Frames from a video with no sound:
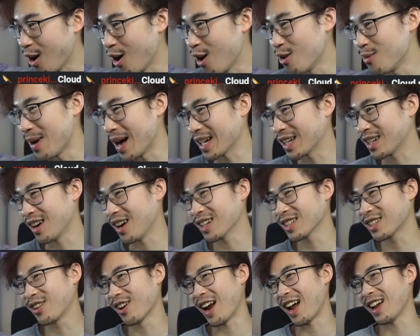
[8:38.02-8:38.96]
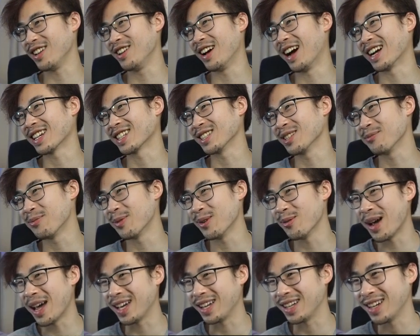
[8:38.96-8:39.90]
Oh my god, Crane, you actually put...
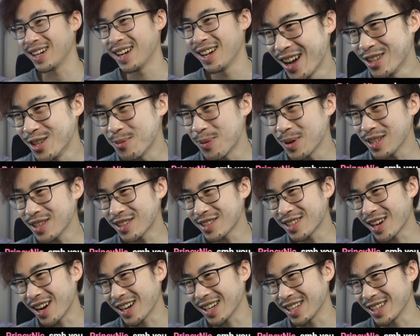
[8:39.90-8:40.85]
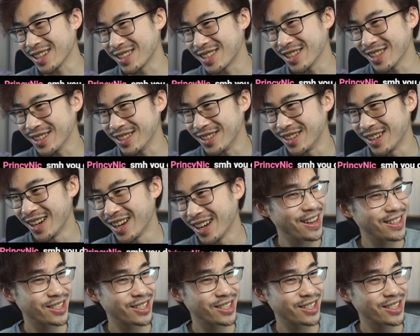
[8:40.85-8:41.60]
Wait, you put your dog here too.